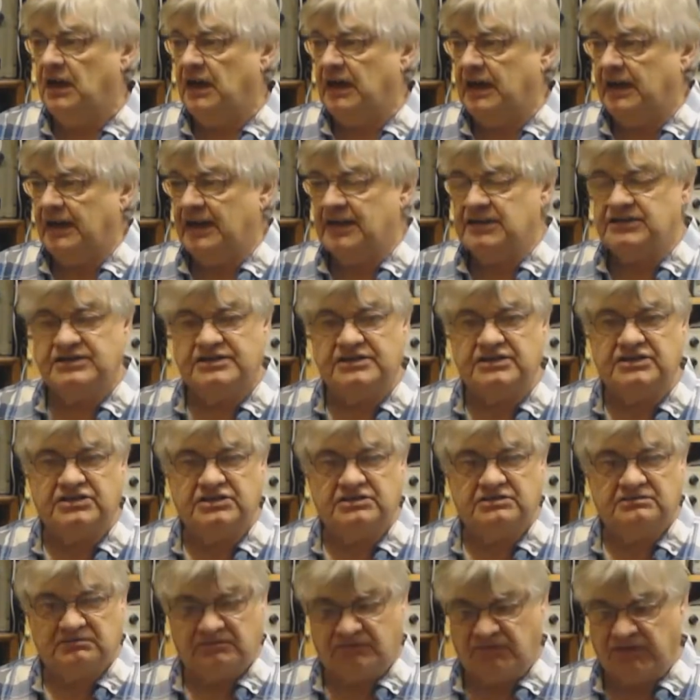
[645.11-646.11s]
And as
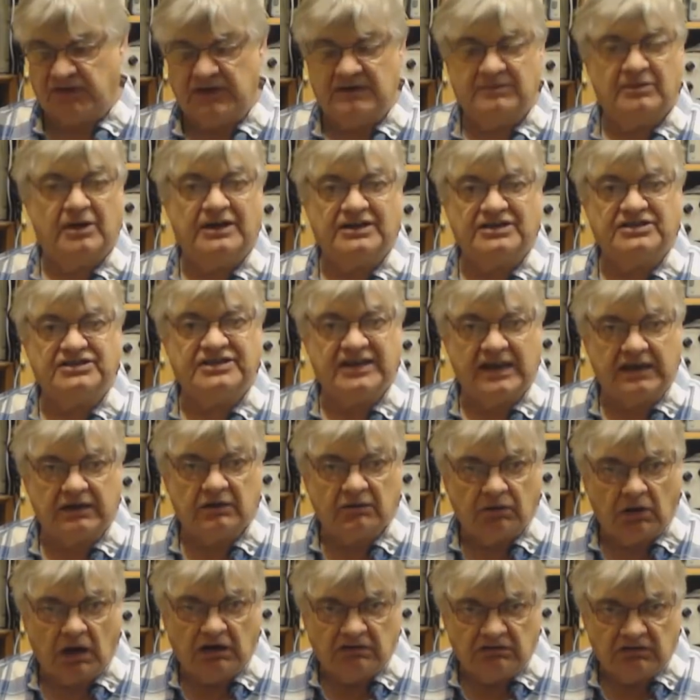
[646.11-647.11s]
this friend of mine
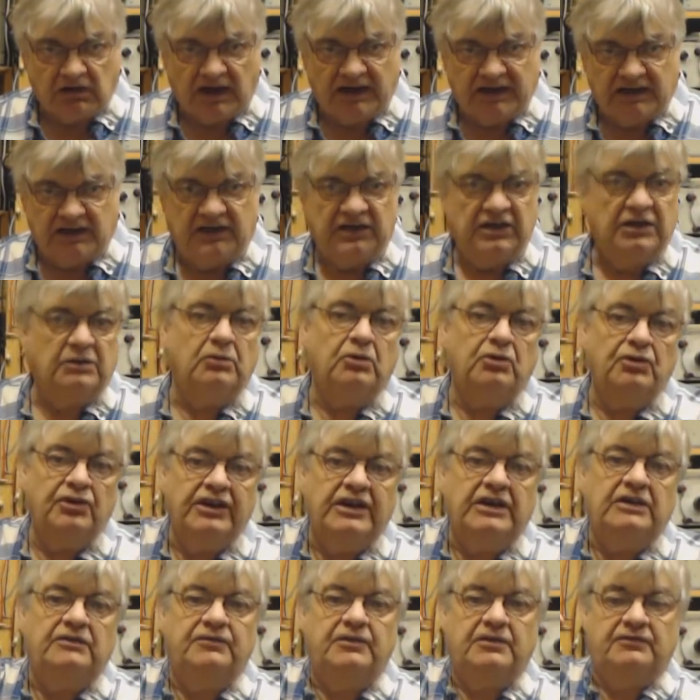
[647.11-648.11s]
said, quite rightly, you will
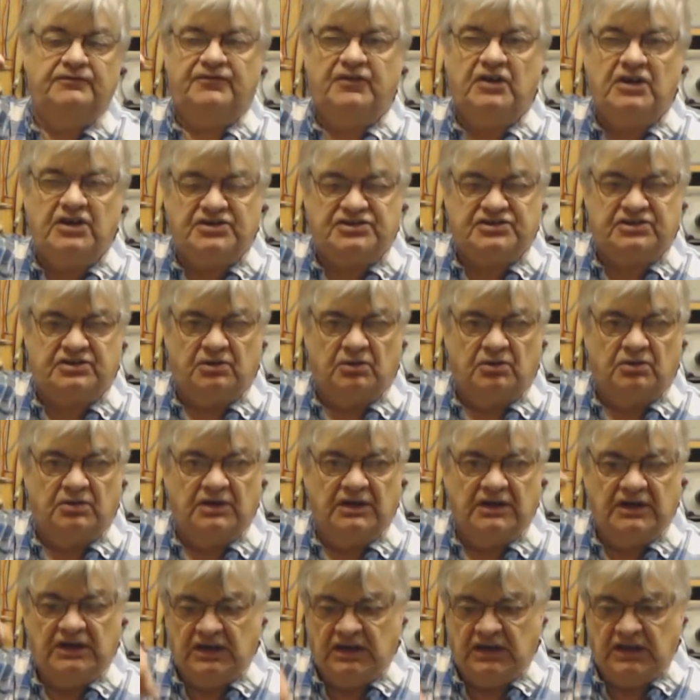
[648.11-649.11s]
need vertical.